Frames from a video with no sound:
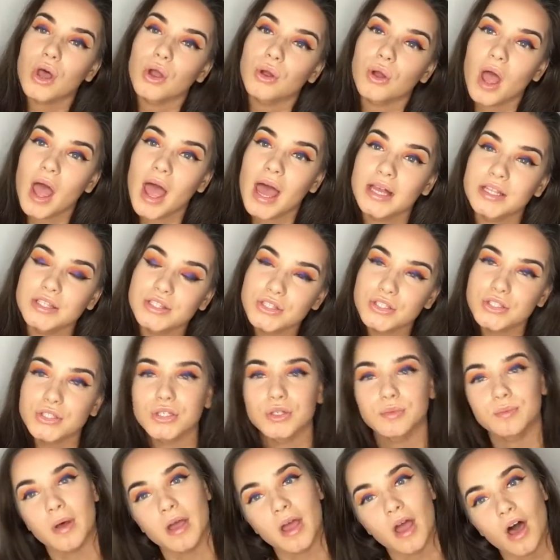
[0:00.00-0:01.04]
I had to
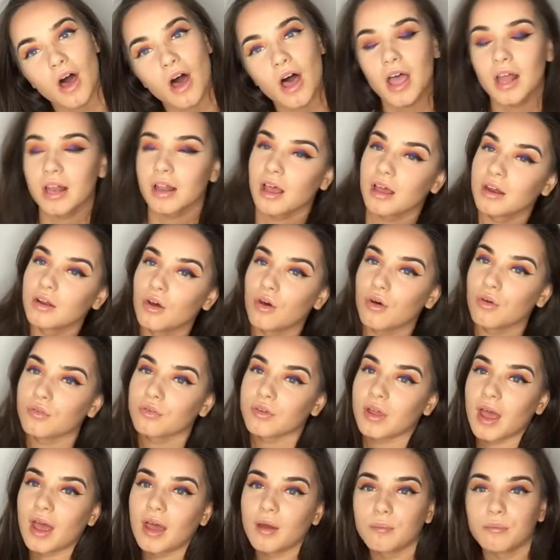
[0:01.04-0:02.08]
do my eyeliner off
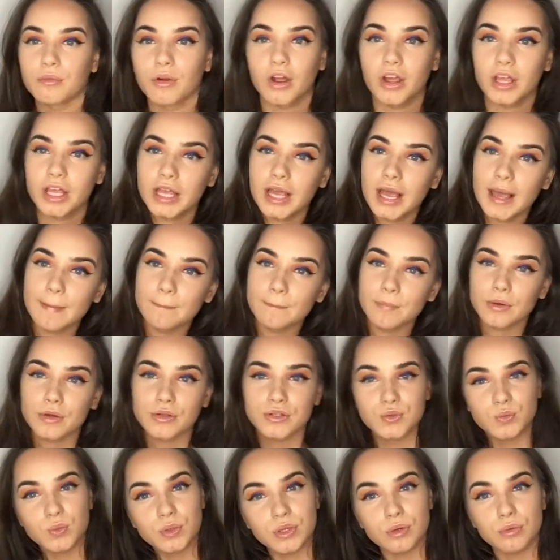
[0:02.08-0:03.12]
camera again,
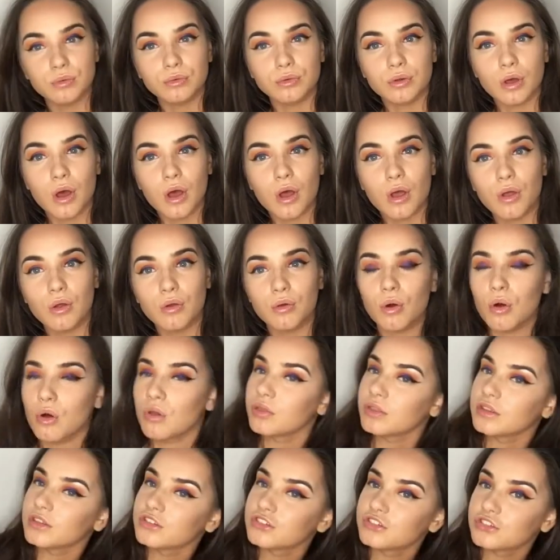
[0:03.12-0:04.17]
because we all know
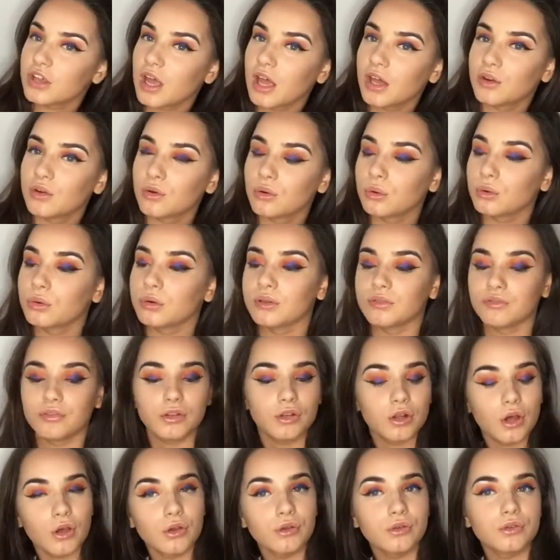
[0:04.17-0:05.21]
on this channel, if you
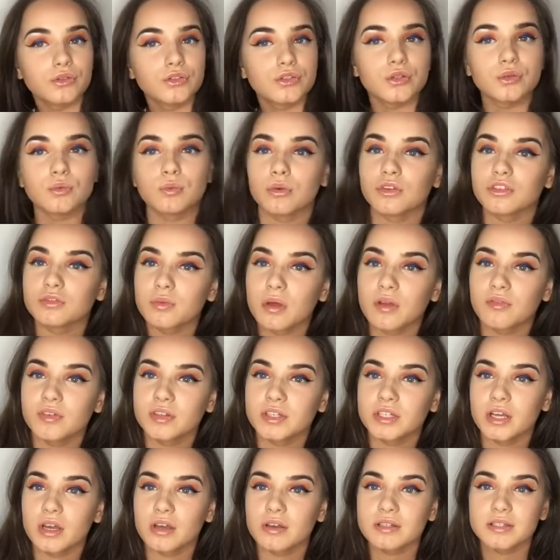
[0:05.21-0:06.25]
know, you do watch my
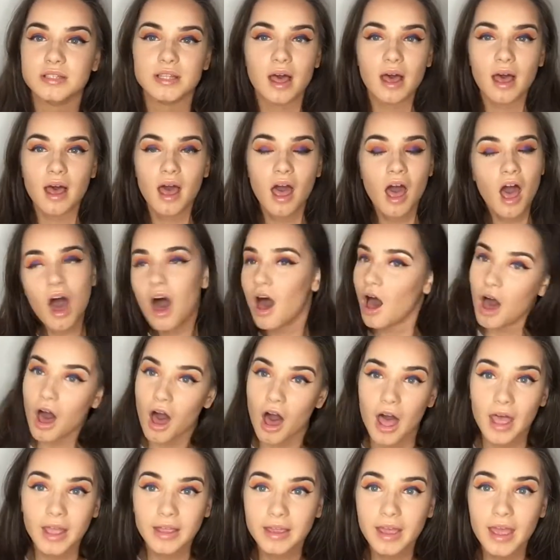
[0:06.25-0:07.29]
videos, that
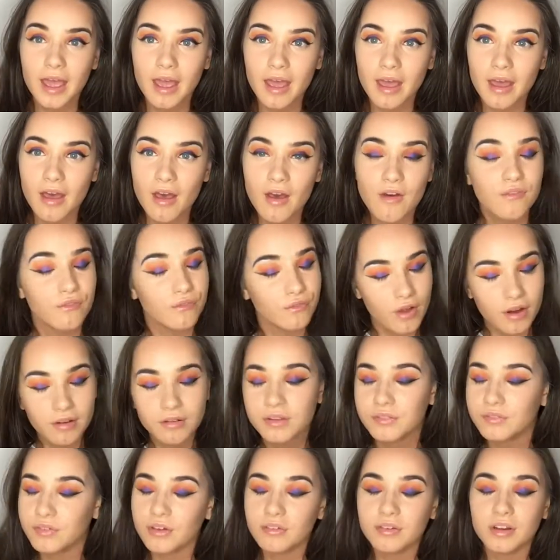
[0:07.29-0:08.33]
I get very,
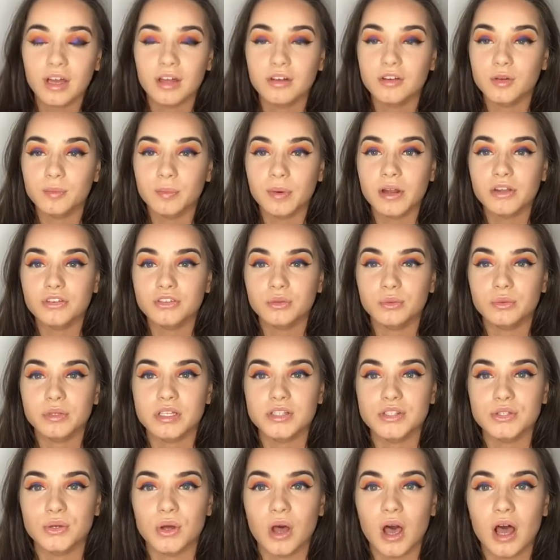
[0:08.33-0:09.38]
very under pressure when I
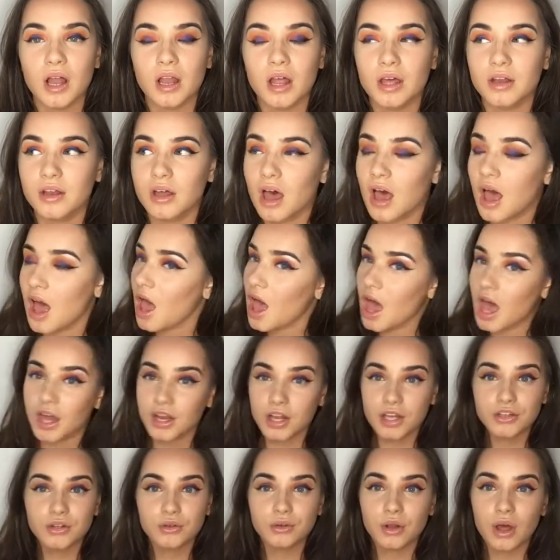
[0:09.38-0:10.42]
do eyeliner, and
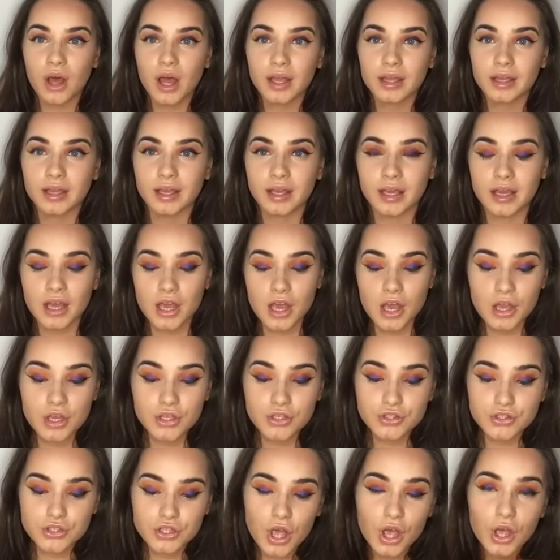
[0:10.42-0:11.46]
I don't like it.
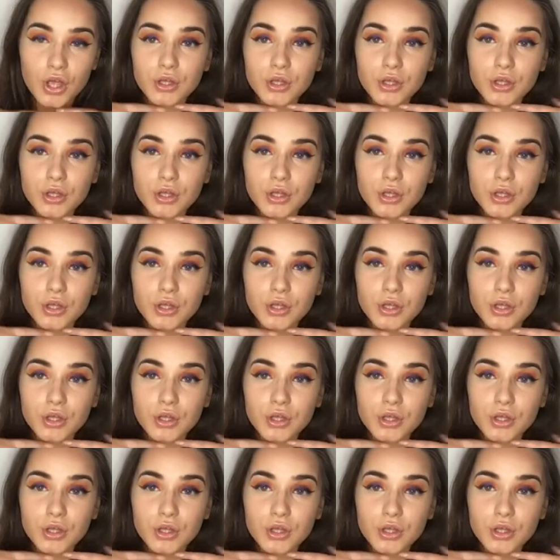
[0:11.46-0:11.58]
So